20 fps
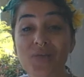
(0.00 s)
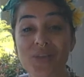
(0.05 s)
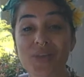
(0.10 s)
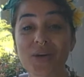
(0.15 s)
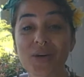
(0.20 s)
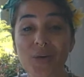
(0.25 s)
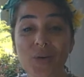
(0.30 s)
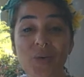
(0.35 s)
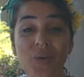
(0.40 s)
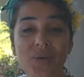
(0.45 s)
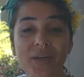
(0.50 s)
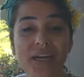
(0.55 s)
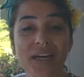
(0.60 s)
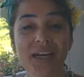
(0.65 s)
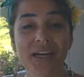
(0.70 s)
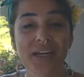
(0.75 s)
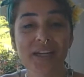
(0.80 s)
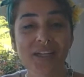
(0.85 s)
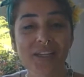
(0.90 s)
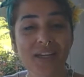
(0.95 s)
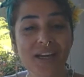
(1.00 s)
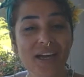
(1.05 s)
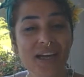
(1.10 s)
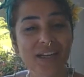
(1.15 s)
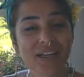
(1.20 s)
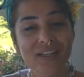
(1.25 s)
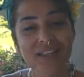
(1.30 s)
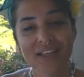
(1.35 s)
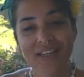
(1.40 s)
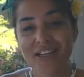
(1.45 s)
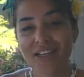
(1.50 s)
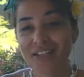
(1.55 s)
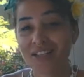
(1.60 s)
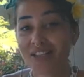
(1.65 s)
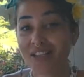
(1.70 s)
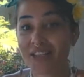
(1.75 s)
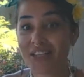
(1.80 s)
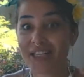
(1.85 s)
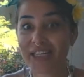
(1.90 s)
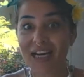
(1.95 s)
when the cold air, like,
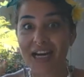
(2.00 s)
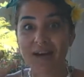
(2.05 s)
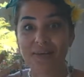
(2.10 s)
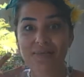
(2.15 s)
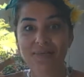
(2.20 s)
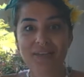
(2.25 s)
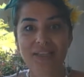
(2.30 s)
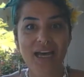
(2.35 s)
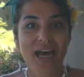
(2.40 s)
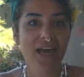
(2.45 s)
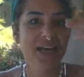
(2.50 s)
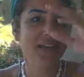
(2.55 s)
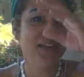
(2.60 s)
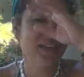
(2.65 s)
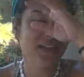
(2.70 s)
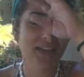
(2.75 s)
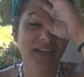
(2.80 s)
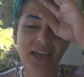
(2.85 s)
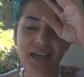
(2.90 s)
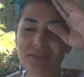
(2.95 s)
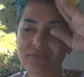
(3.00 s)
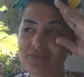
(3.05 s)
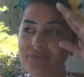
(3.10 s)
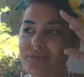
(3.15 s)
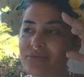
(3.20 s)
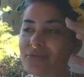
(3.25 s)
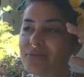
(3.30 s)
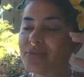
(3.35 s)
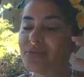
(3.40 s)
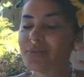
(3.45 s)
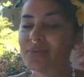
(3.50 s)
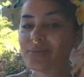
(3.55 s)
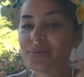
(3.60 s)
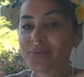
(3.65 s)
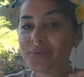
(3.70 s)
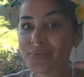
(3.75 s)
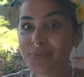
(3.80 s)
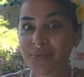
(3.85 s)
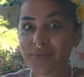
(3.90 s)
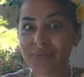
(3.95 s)
just comes in and, like,
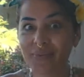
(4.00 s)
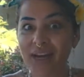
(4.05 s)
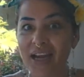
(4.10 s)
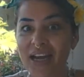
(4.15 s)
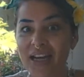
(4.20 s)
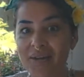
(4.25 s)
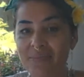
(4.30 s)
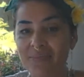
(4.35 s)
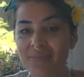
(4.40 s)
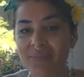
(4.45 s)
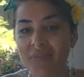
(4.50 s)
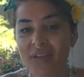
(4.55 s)
right?